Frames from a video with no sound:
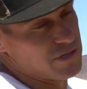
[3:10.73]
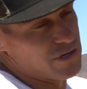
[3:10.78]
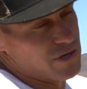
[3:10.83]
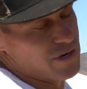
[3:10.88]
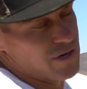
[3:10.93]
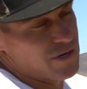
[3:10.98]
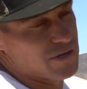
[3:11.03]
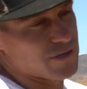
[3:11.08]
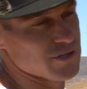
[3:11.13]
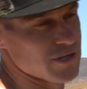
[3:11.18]

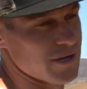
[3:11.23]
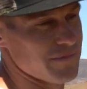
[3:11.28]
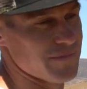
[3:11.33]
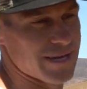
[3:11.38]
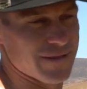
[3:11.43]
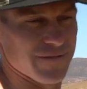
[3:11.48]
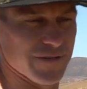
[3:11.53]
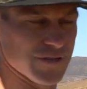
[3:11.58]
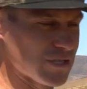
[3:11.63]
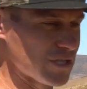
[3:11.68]
dirt. So I'm
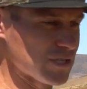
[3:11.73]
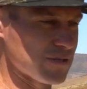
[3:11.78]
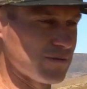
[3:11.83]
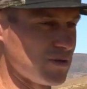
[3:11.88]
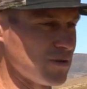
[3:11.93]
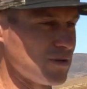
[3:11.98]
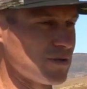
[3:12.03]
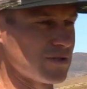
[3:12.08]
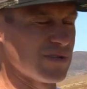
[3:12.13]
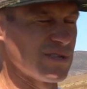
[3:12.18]
like, let's just
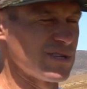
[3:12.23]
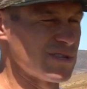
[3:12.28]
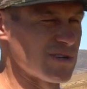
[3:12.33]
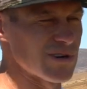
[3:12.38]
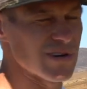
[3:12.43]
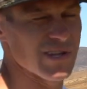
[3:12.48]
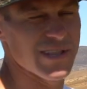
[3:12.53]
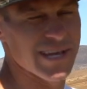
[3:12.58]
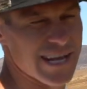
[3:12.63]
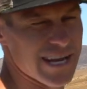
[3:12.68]
do it to the
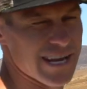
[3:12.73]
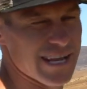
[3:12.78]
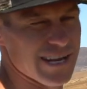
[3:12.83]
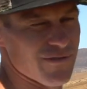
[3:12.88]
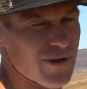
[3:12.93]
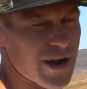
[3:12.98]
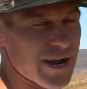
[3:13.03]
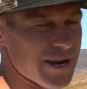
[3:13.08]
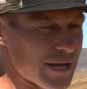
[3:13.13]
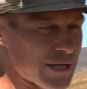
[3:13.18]
dirt landing
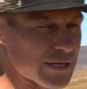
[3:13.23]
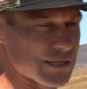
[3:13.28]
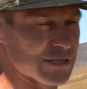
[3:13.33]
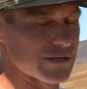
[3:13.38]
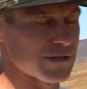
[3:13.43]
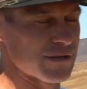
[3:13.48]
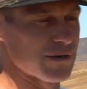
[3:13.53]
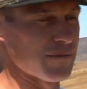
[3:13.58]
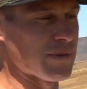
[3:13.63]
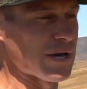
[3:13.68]
right next
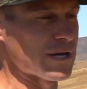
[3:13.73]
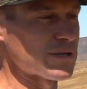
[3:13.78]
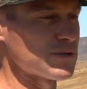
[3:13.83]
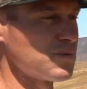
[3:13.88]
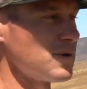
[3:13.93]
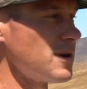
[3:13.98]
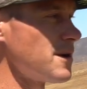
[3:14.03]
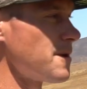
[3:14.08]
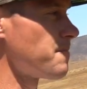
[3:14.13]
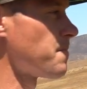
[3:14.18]
to the Best
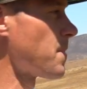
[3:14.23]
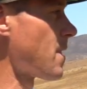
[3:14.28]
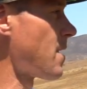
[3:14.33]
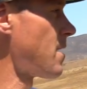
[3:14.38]
Whip.